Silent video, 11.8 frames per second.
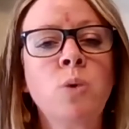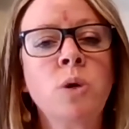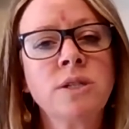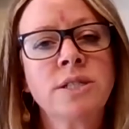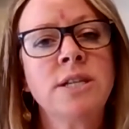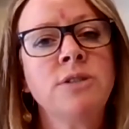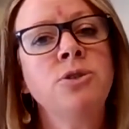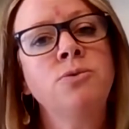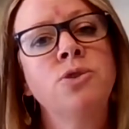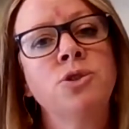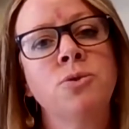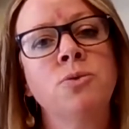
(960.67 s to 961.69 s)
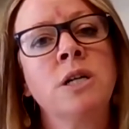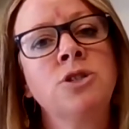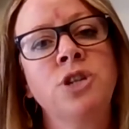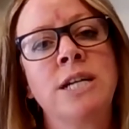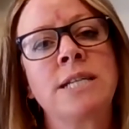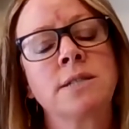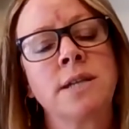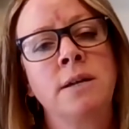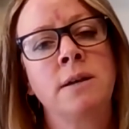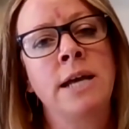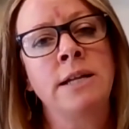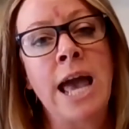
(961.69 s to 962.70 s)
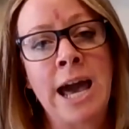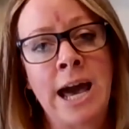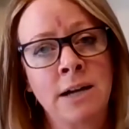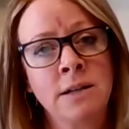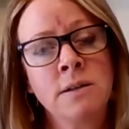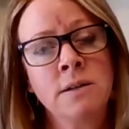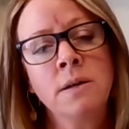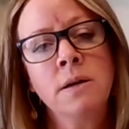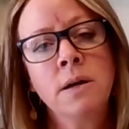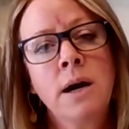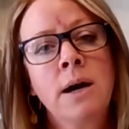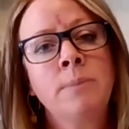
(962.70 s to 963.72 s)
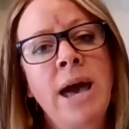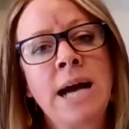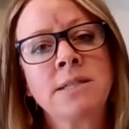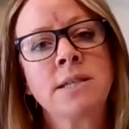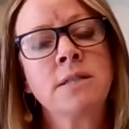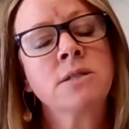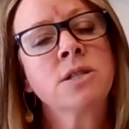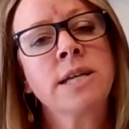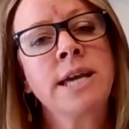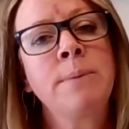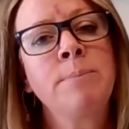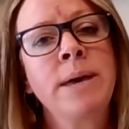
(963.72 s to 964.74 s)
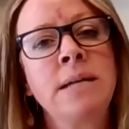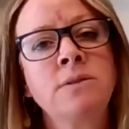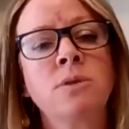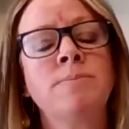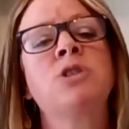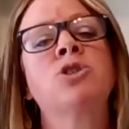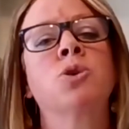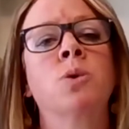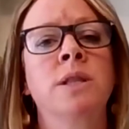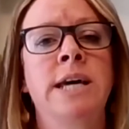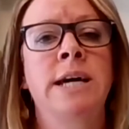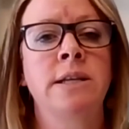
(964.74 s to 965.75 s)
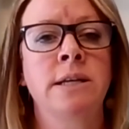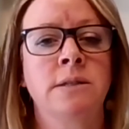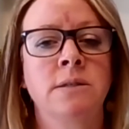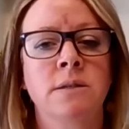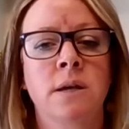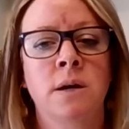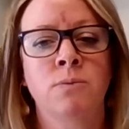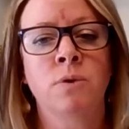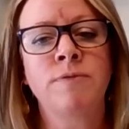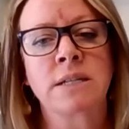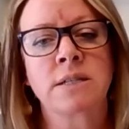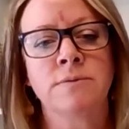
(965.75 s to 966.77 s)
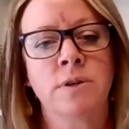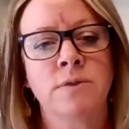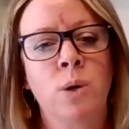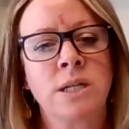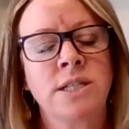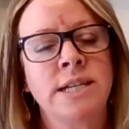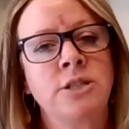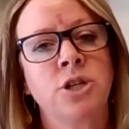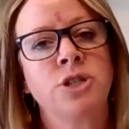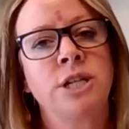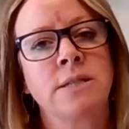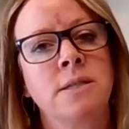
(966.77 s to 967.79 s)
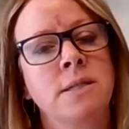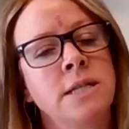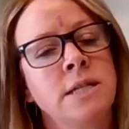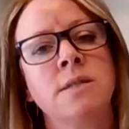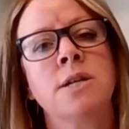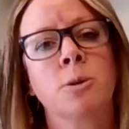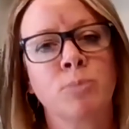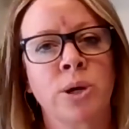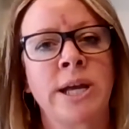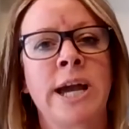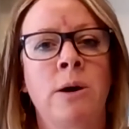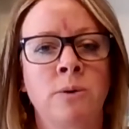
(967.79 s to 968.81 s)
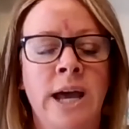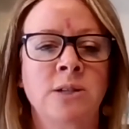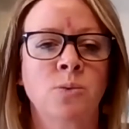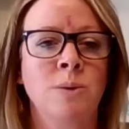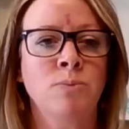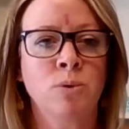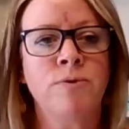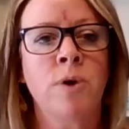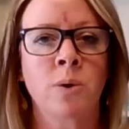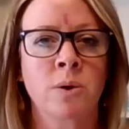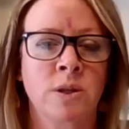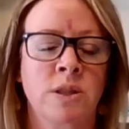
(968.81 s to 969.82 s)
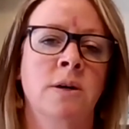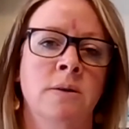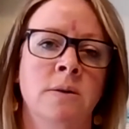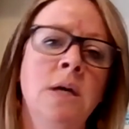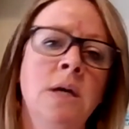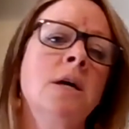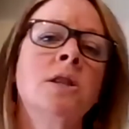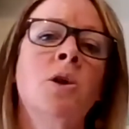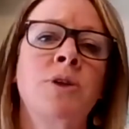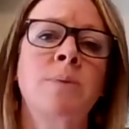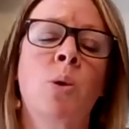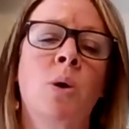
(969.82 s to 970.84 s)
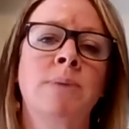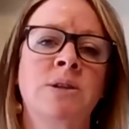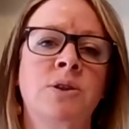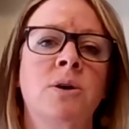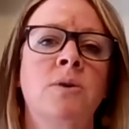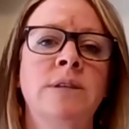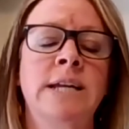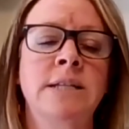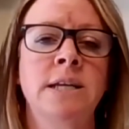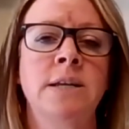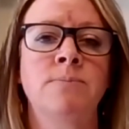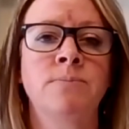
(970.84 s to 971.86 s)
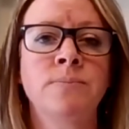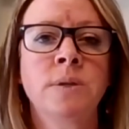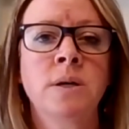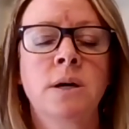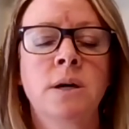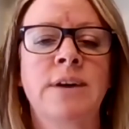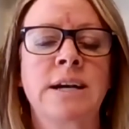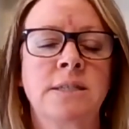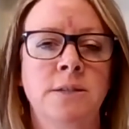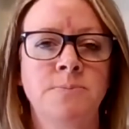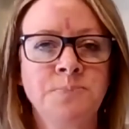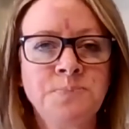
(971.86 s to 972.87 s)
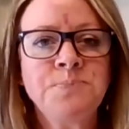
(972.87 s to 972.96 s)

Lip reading: We'll continue to adjust and add assets to the campaign to make sure that it's reflective of what DHHS and CDC are putting out as we move forward with the learning more about the COVID-19 vaccine.